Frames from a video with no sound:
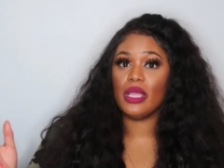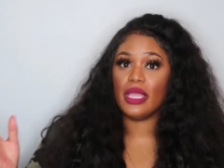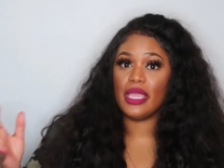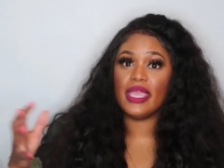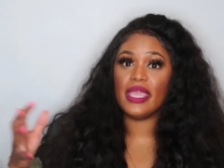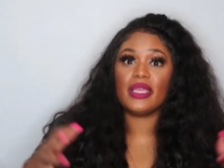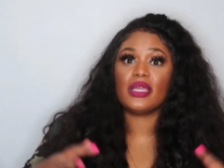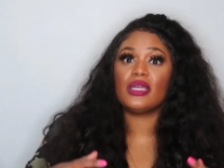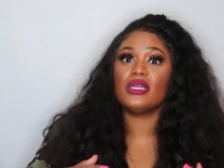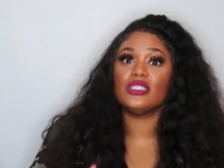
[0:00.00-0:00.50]

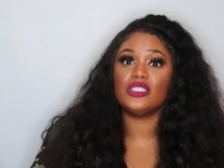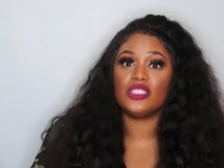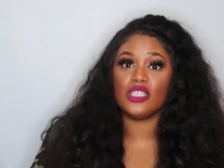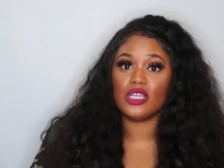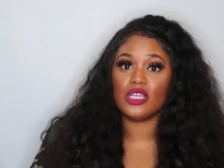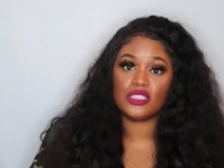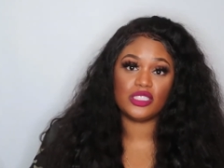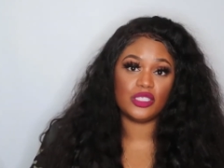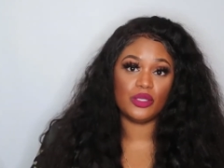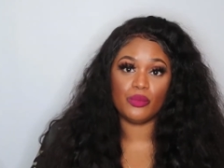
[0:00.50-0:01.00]
In
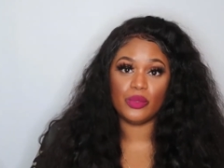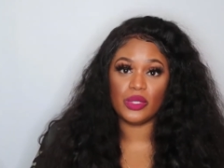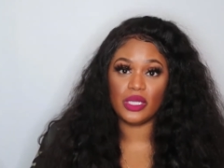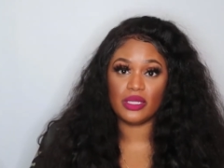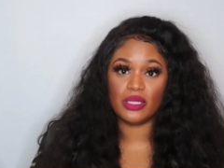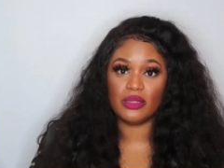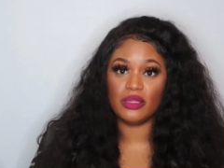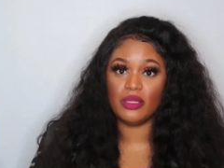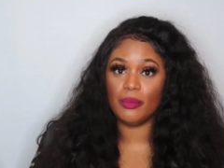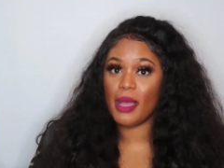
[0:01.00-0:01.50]
conjunction
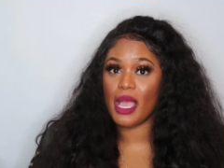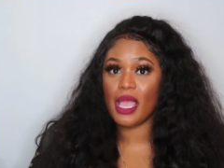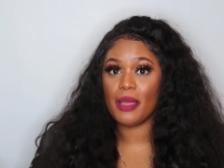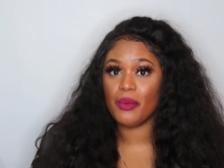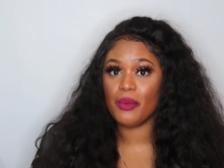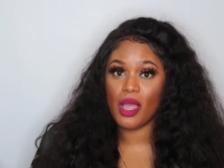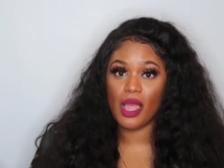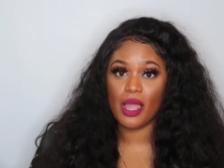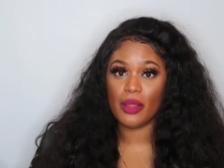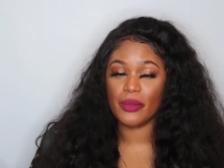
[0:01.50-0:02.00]
with the
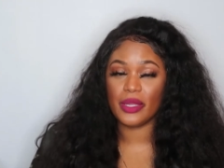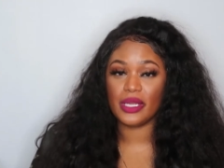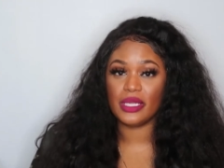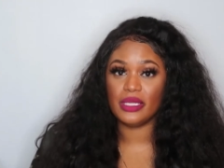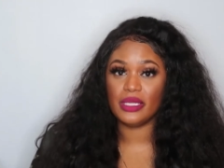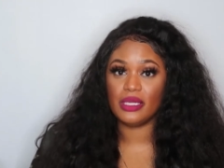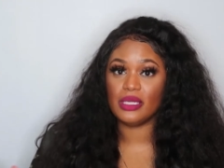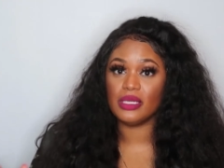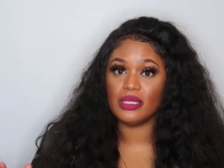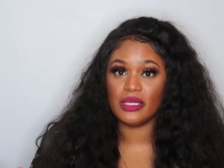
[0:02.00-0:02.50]
Bible
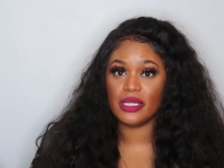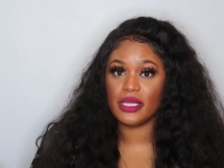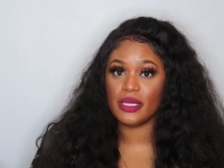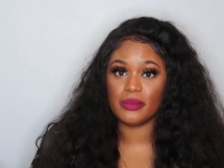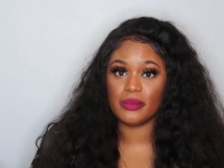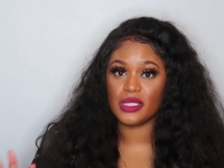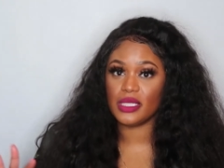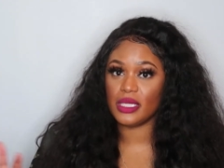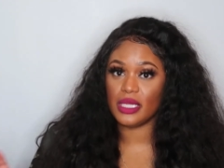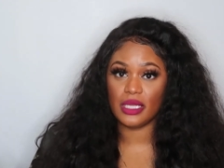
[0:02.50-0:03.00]
already
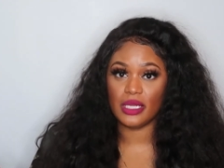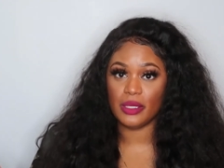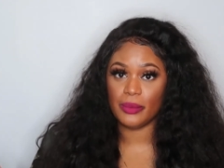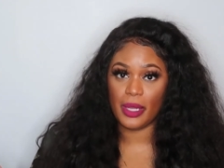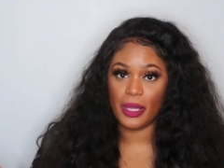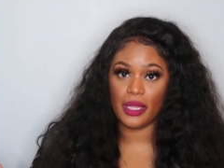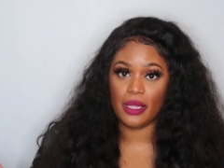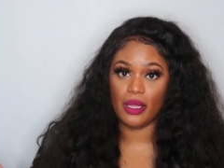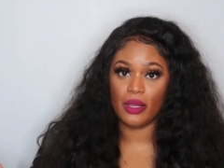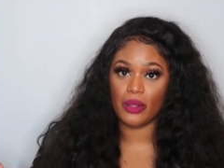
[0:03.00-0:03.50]
condemns it
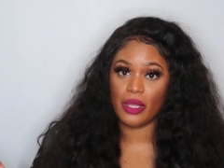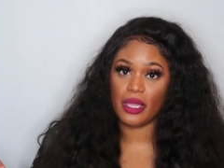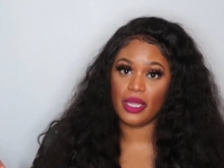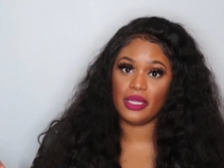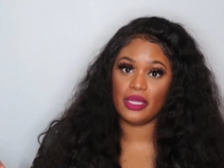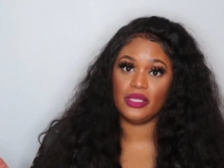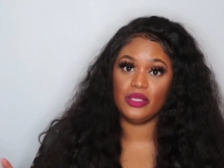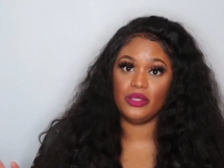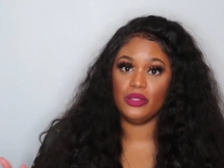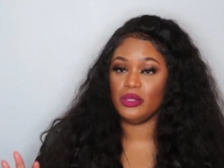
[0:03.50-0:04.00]
anyway.
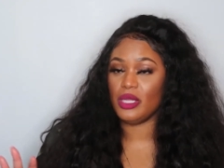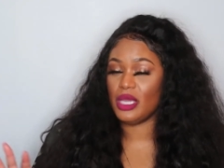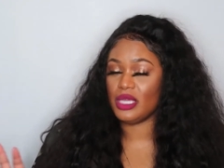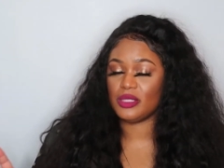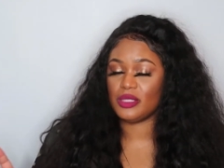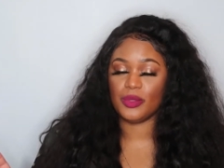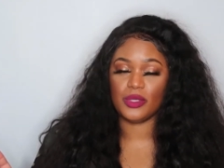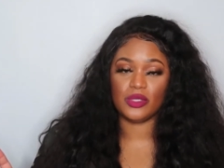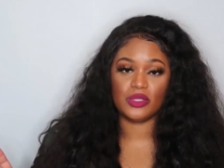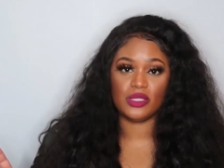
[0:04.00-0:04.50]
Okay, you're not
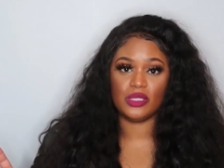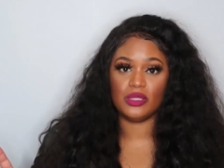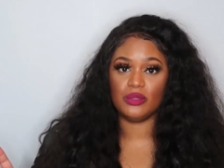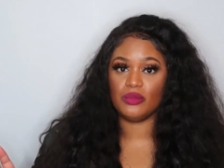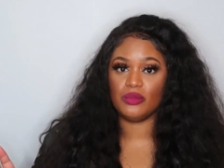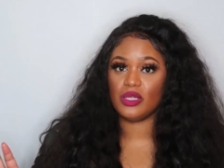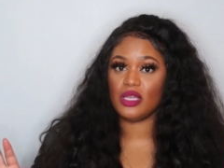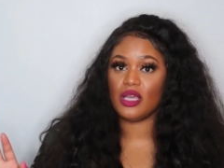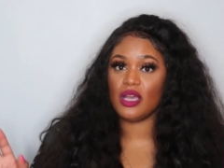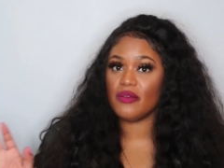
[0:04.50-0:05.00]
supposed
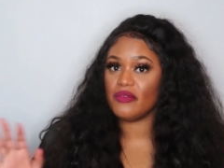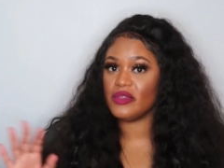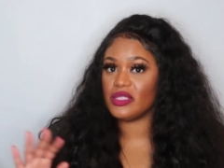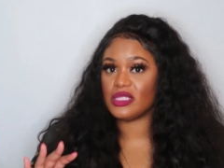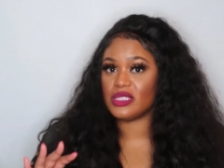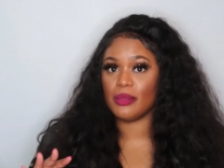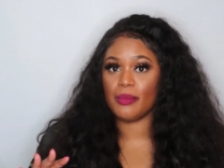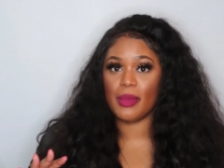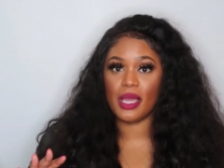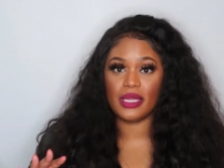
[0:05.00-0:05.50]
to covet
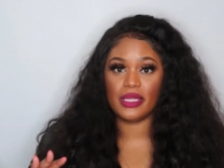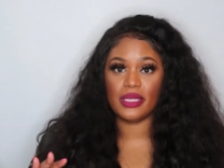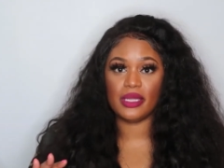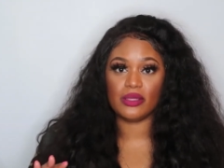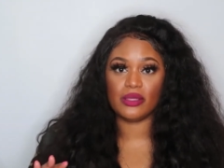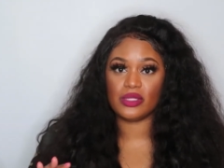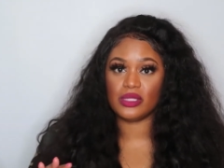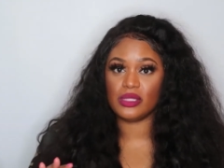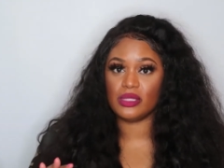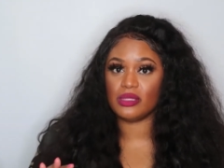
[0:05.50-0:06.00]
somebody
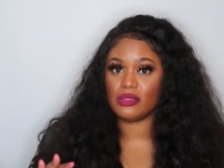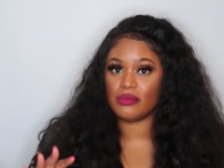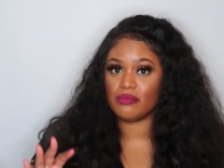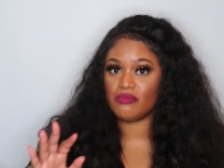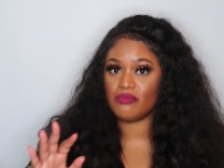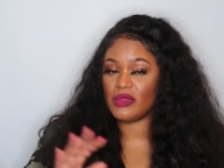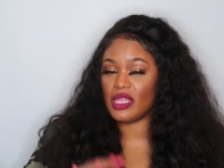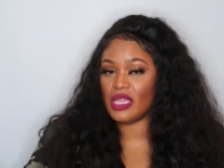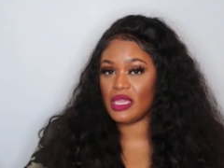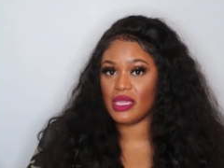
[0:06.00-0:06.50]
else's
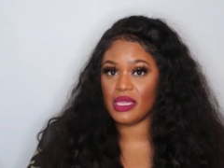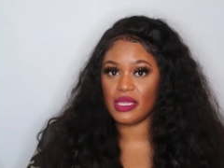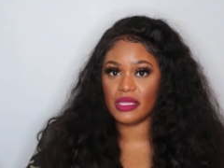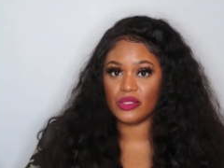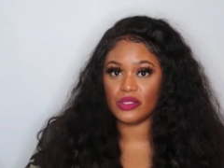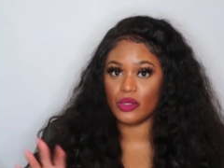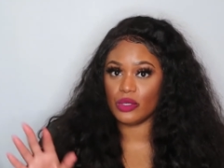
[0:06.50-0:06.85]
things